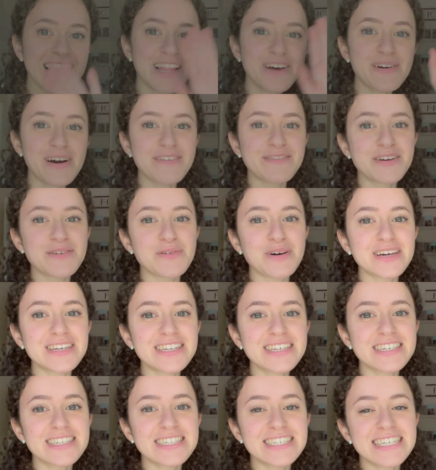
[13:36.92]
Hello
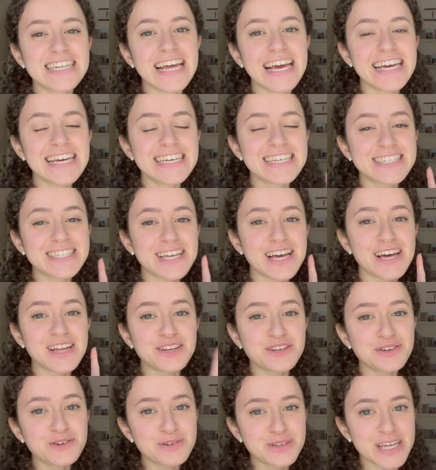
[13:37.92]
everyone! Today is a
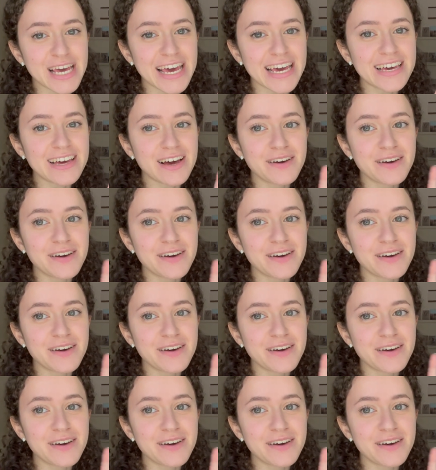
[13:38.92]
new day.